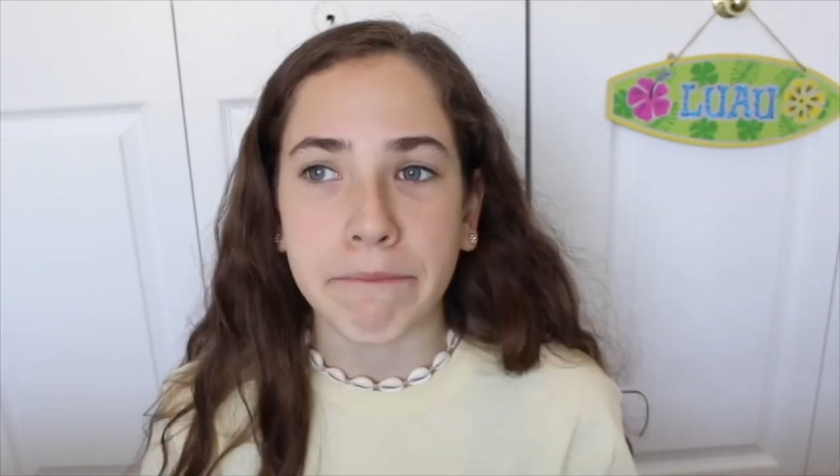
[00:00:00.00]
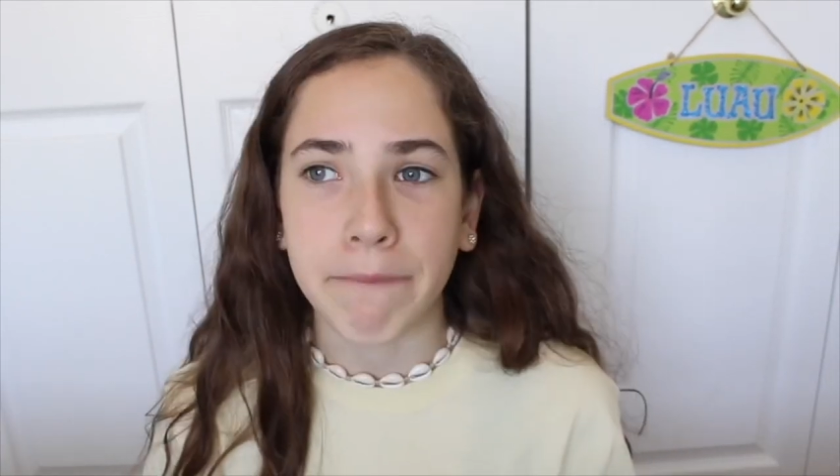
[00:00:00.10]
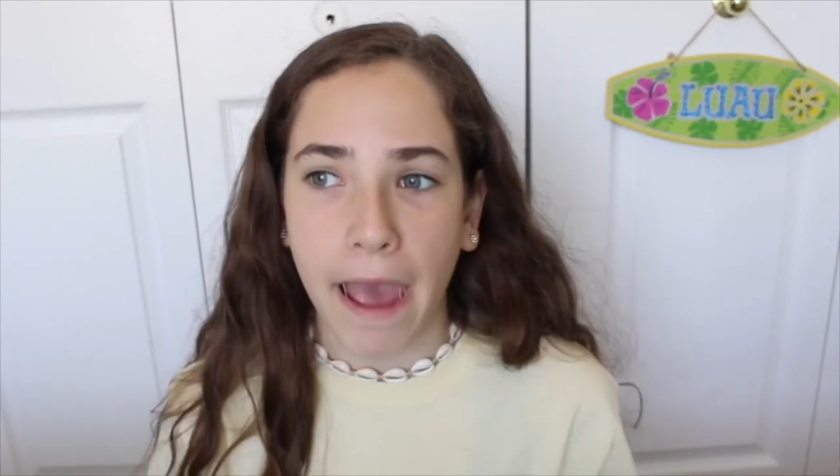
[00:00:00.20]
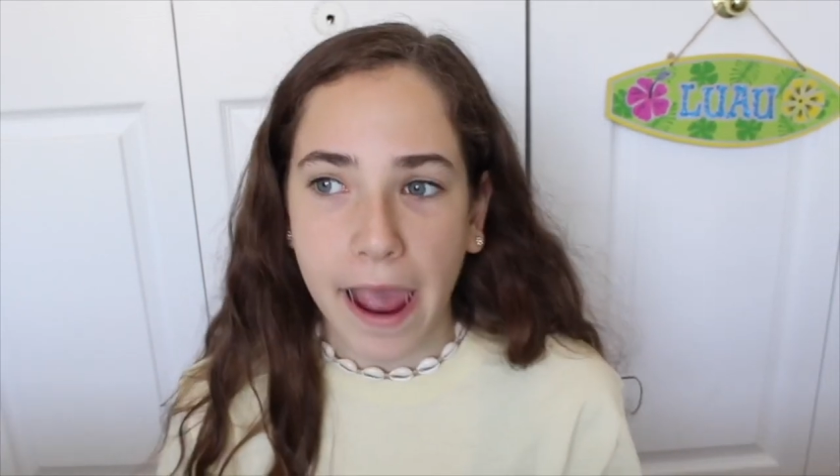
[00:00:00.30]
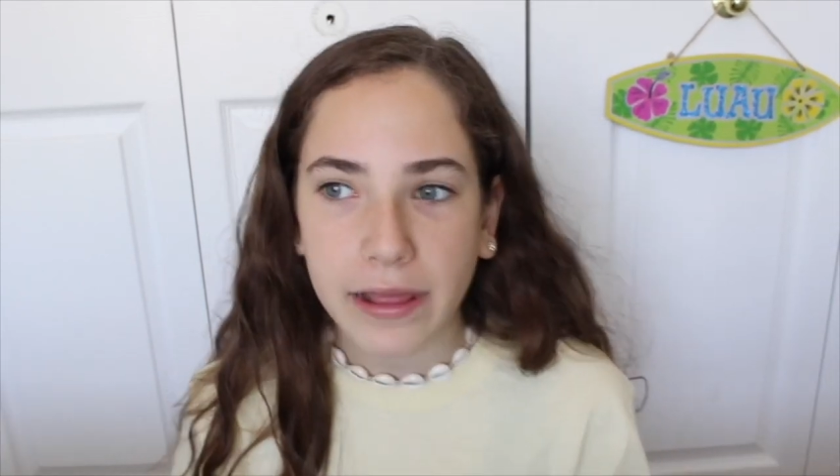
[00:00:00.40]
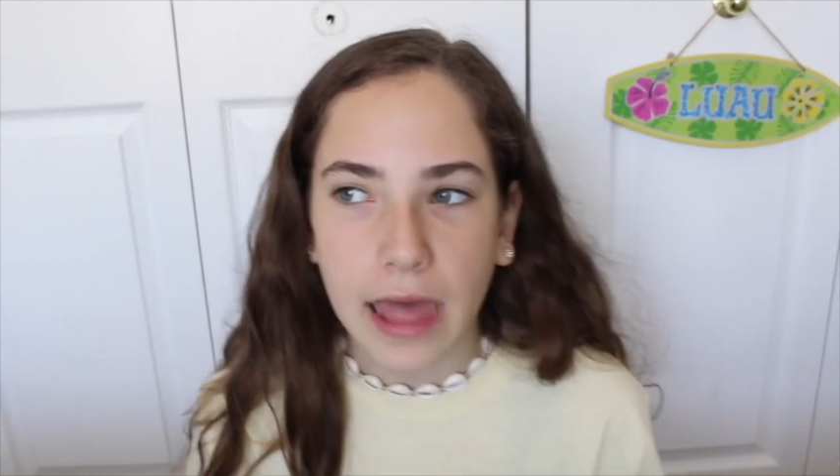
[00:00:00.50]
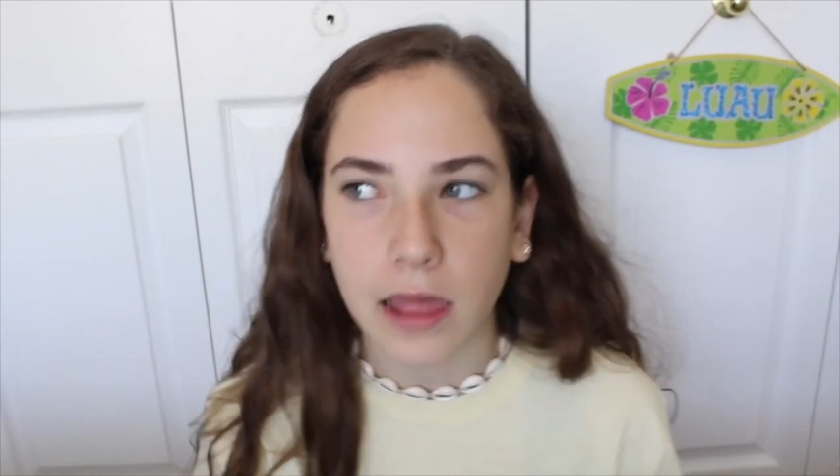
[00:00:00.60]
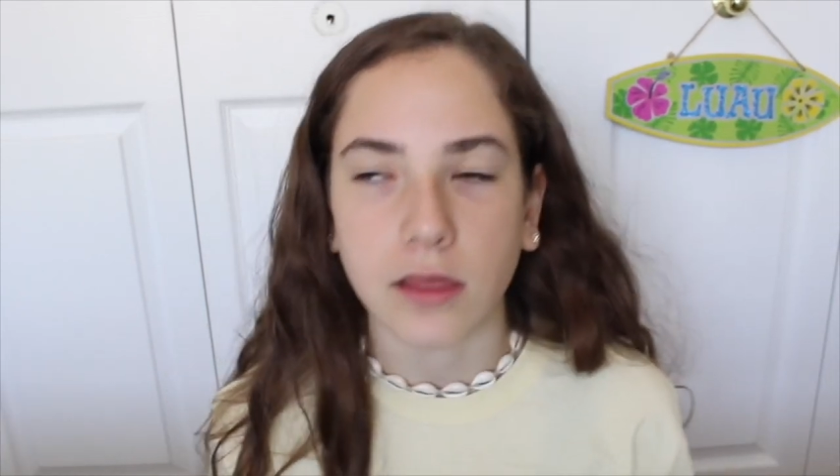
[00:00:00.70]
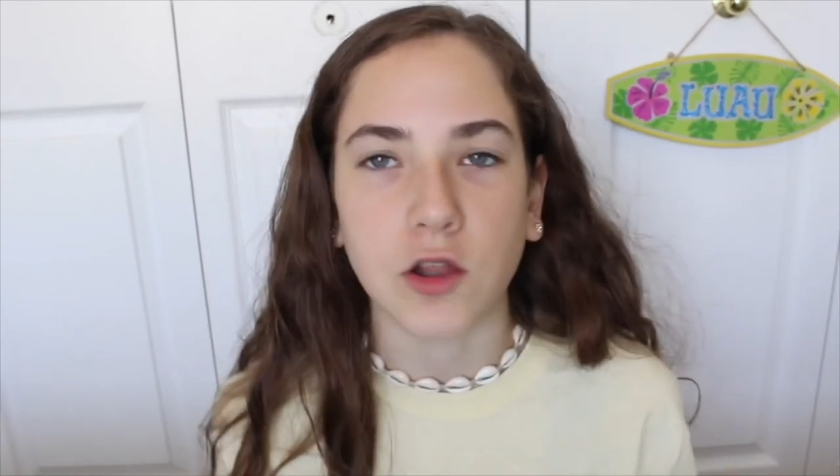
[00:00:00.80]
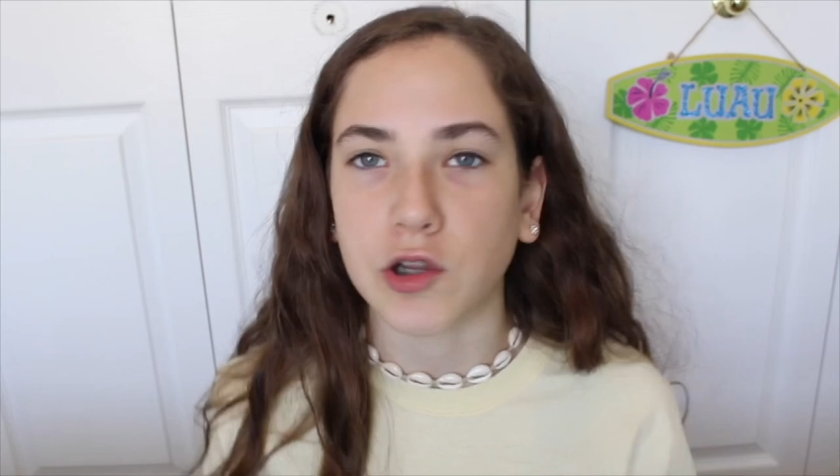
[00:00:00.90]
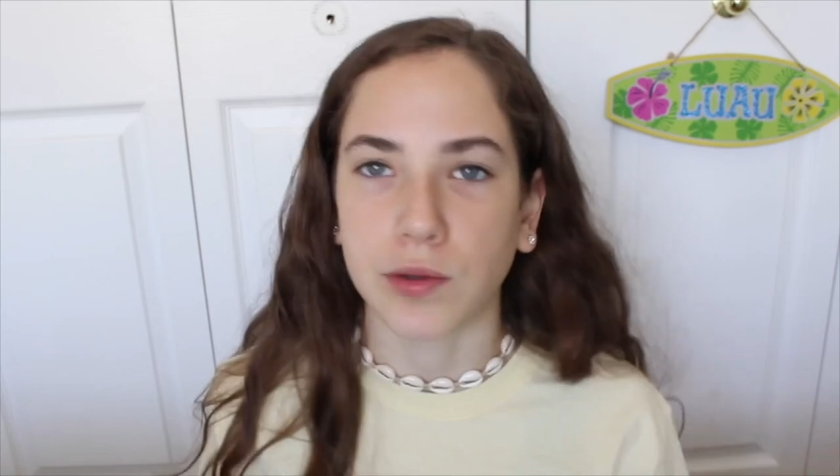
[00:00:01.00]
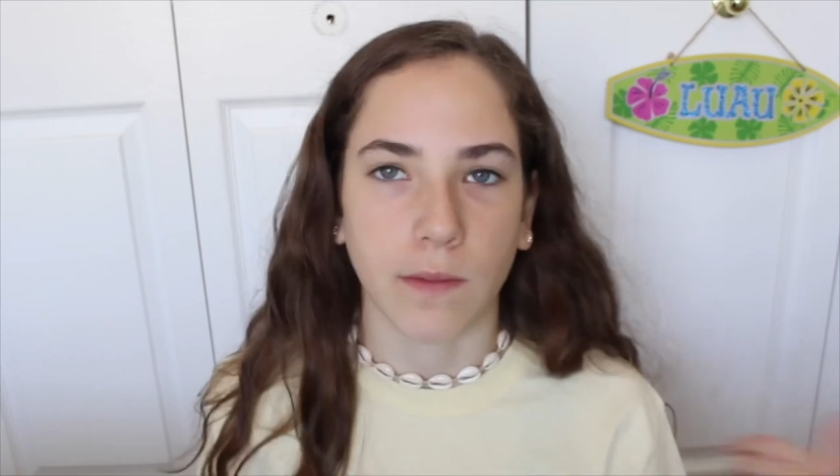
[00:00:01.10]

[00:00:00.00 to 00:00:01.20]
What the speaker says: in May, like literally